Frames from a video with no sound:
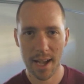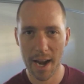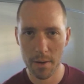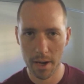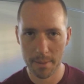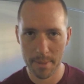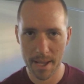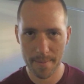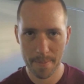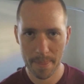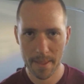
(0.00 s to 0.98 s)
I recommend.
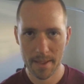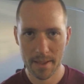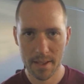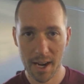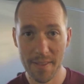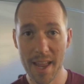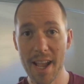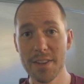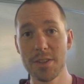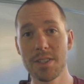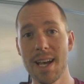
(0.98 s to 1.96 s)
And that
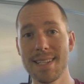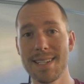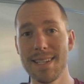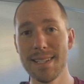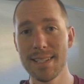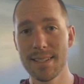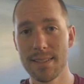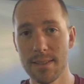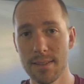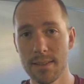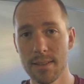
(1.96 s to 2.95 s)
exercise is